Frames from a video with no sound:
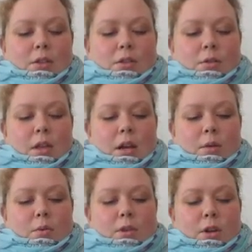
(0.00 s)
So then
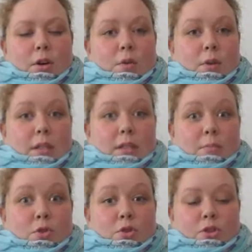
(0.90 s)
I would go eat
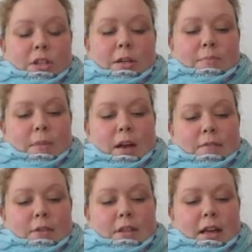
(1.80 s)
some sushi
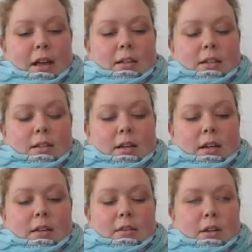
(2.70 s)
after that,
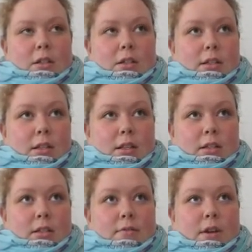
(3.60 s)
and there is
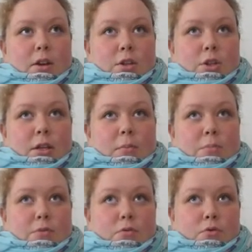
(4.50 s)
this very
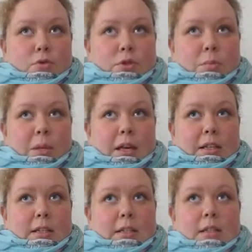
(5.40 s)
cheap sushi
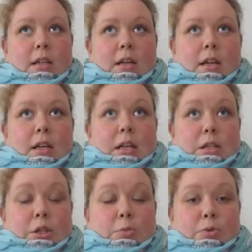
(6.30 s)
place
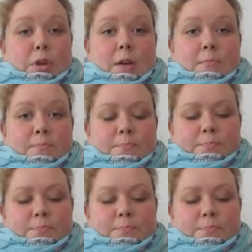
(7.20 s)
in Shibuya,